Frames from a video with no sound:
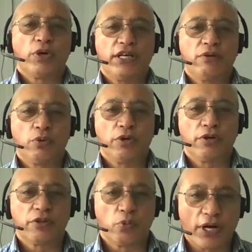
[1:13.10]
were the
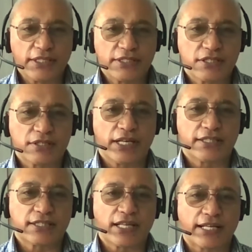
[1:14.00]
ones that
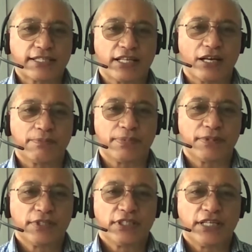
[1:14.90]
started up
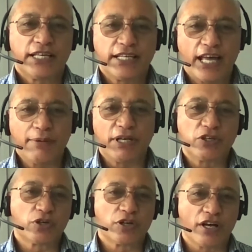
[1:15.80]
Enabling
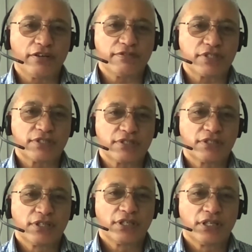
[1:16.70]
Good Lives,
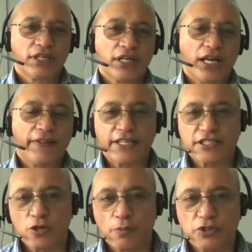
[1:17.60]
and that's an
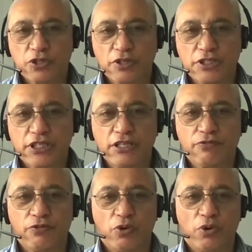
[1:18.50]
opportunity
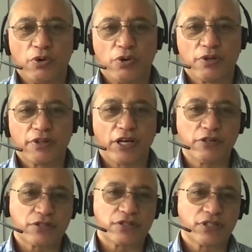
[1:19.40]
for
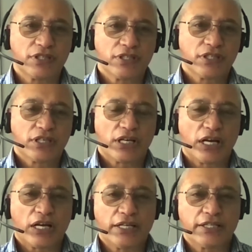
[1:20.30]
those
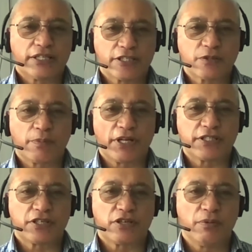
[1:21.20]
in the disability
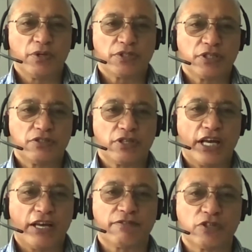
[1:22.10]
community to have the